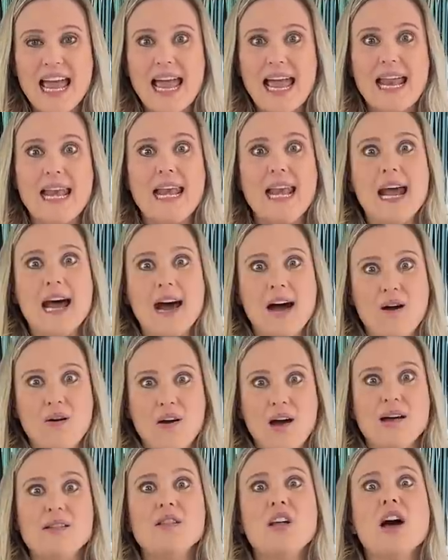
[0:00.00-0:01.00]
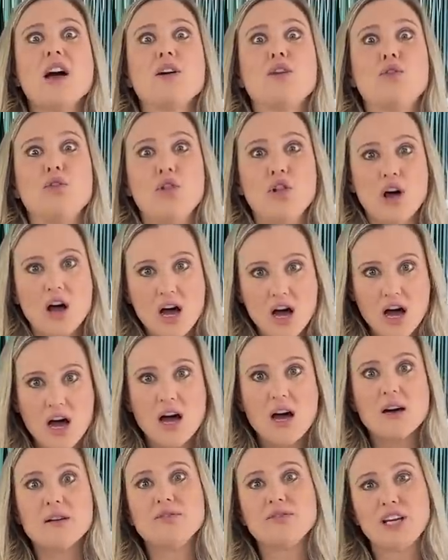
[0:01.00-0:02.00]
And now I like
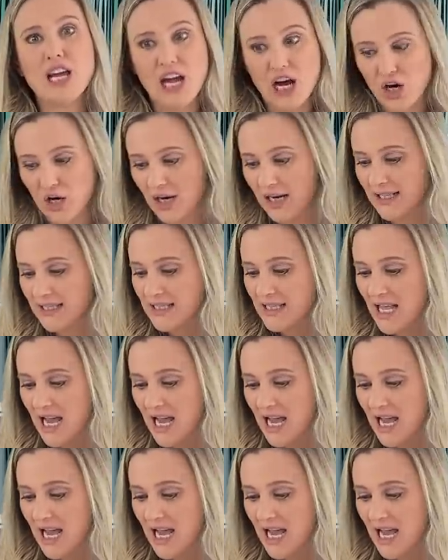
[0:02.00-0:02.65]
love carrots.